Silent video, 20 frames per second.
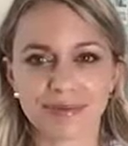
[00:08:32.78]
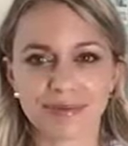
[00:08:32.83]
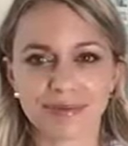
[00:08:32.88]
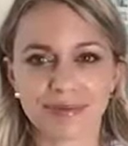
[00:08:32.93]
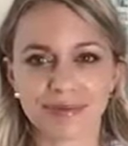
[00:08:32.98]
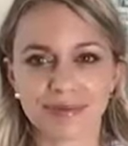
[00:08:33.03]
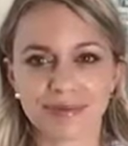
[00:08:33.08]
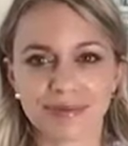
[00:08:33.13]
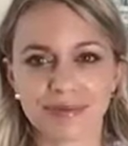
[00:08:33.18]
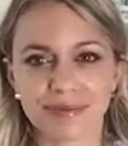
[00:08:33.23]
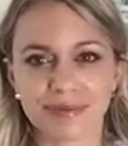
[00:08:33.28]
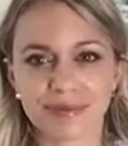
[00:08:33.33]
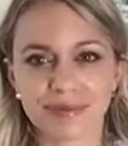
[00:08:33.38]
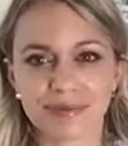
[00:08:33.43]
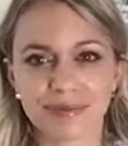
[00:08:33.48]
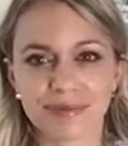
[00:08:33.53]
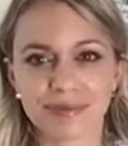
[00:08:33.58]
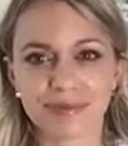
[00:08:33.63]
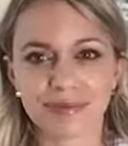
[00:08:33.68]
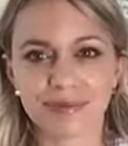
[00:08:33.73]

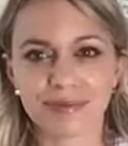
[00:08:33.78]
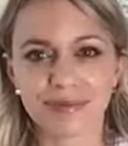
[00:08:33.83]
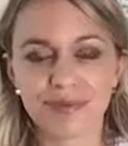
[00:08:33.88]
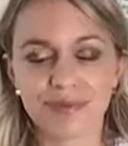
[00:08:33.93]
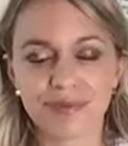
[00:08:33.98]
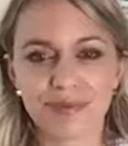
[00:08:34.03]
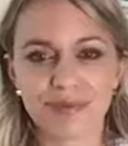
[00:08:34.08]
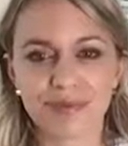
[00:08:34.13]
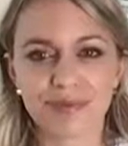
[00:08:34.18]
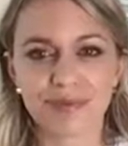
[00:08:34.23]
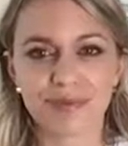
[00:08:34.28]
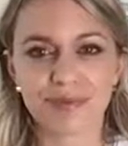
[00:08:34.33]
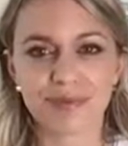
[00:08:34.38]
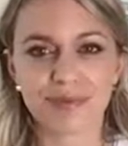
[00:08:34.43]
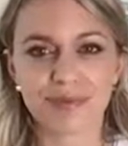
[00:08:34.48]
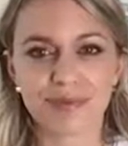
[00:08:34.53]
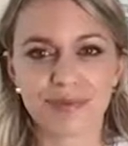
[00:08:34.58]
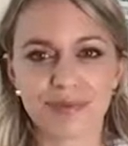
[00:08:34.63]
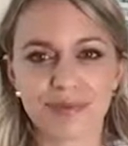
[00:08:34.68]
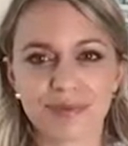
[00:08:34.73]

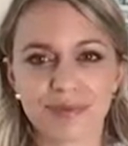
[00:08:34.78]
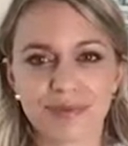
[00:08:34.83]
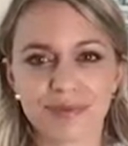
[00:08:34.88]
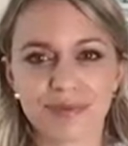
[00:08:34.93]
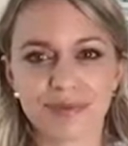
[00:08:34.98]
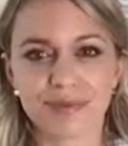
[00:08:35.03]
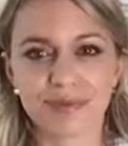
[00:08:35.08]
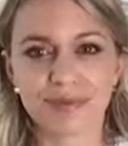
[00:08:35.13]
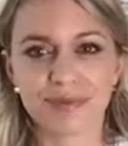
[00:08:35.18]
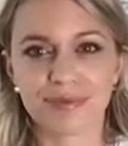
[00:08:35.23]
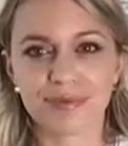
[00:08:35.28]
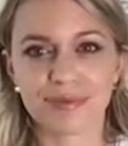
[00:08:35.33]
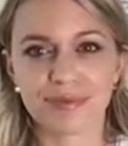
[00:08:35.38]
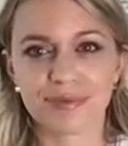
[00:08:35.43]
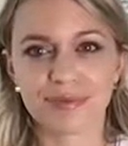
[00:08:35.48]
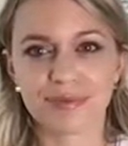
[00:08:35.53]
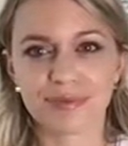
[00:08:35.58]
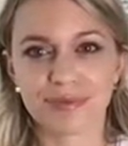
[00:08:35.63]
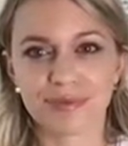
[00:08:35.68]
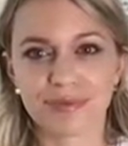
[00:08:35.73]

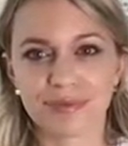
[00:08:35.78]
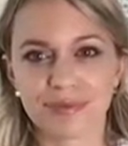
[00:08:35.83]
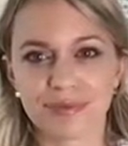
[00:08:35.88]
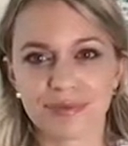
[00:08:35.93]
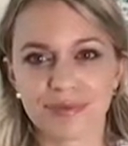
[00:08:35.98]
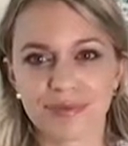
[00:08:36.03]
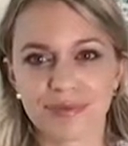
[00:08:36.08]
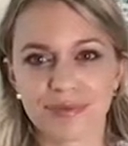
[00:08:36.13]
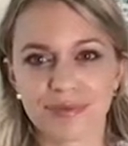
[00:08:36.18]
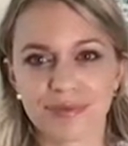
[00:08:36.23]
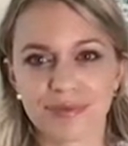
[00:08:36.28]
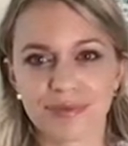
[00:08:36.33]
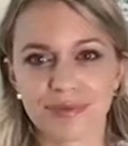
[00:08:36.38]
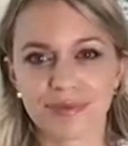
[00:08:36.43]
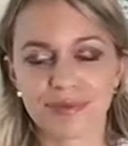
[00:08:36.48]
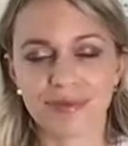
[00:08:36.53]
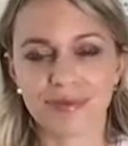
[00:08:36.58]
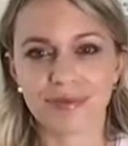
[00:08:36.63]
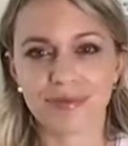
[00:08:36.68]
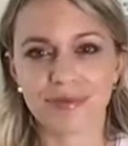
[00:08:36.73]

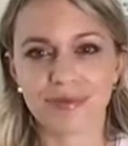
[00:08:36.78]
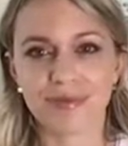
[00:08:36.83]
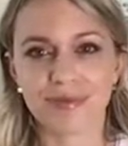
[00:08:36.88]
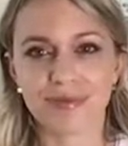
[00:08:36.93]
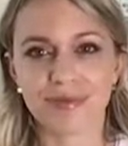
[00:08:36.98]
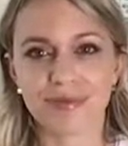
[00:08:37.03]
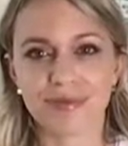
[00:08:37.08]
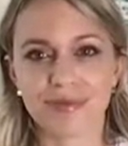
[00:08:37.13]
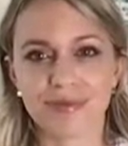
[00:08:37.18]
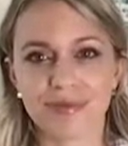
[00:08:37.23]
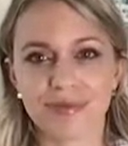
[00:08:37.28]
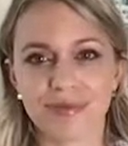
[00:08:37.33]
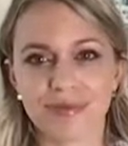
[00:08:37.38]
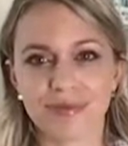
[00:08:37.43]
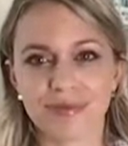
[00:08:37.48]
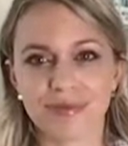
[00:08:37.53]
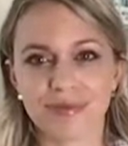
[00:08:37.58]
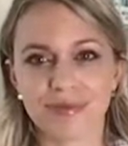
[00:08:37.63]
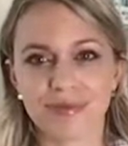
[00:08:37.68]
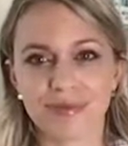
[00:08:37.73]

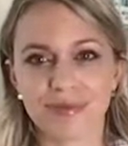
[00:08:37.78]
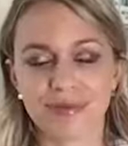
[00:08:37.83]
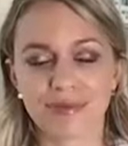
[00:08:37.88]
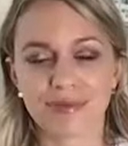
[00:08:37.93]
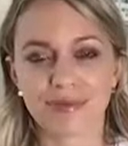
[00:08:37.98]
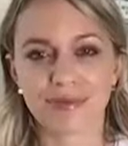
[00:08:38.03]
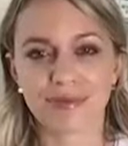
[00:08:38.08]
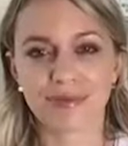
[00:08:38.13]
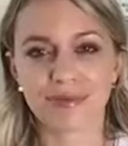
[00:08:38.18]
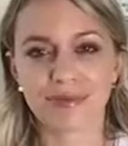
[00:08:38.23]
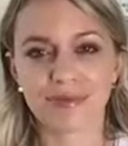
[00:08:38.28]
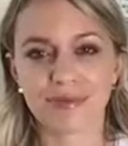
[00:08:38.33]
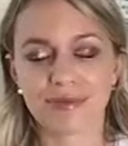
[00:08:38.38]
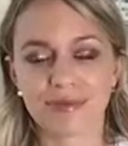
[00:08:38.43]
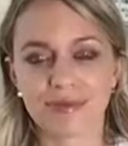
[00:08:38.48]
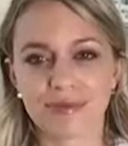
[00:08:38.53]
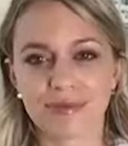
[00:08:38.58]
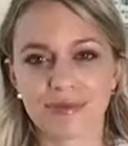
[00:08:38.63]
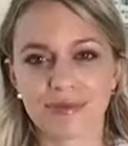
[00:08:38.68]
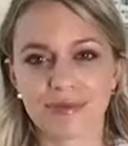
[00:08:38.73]

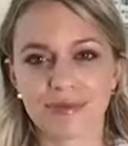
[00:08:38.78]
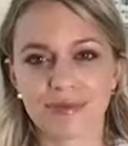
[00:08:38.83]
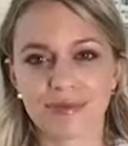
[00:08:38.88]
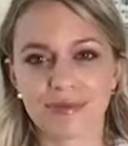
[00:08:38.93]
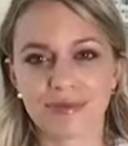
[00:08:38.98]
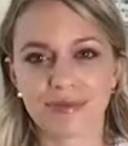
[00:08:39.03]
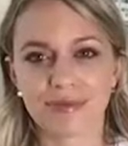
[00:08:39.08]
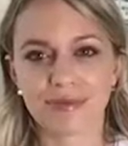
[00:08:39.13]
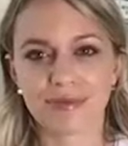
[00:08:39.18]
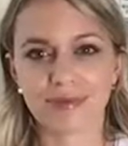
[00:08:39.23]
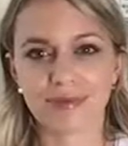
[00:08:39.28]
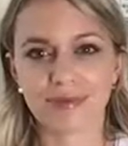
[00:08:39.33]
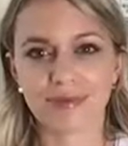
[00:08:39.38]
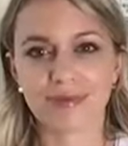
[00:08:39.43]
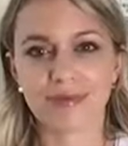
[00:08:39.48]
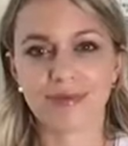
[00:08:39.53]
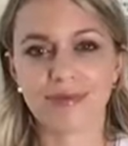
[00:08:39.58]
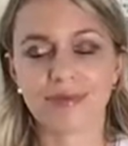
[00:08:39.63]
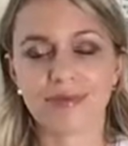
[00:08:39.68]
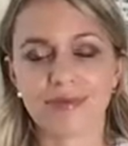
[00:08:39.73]

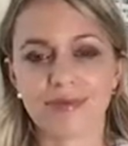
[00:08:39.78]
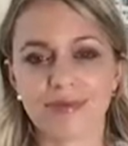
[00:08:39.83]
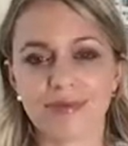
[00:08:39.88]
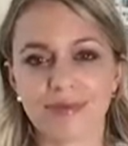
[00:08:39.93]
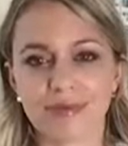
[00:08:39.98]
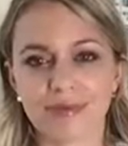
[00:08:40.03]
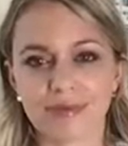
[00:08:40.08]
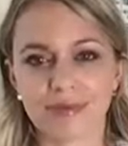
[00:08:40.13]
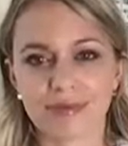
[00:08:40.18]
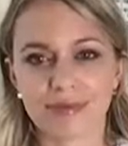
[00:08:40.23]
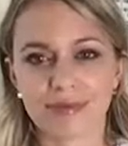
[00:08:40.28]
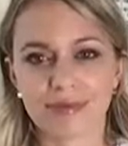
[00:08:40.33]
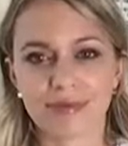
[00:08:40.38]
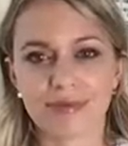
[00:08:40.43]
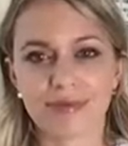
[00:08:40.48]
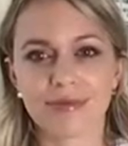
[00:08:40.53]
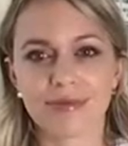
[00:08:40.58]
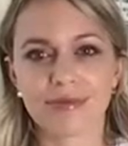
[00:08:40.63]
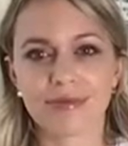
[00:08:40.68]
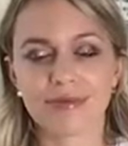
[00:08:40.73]
The person shown says nothing.